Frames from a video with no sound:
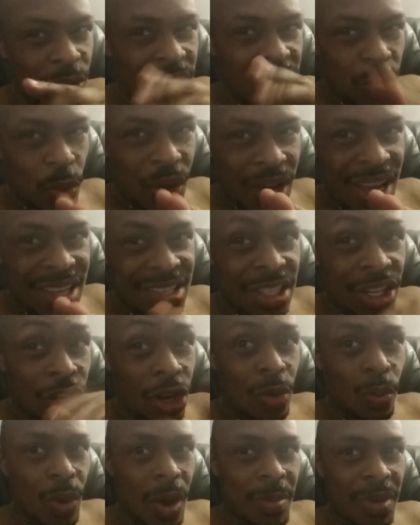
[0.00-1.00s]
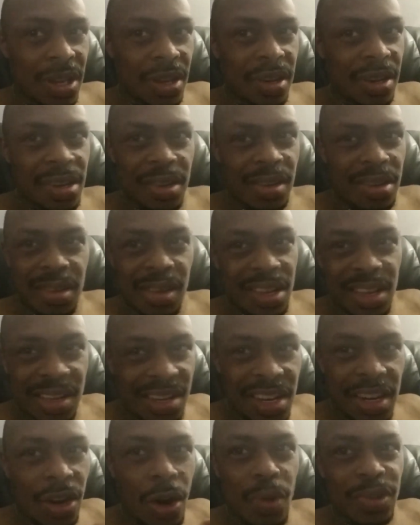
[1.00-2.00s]
only queens and good women,
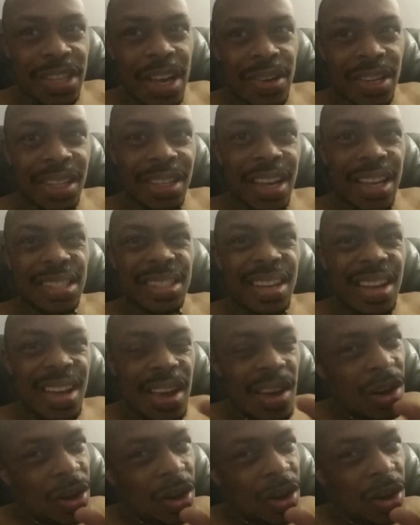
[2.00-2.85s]
and then it goes down the list.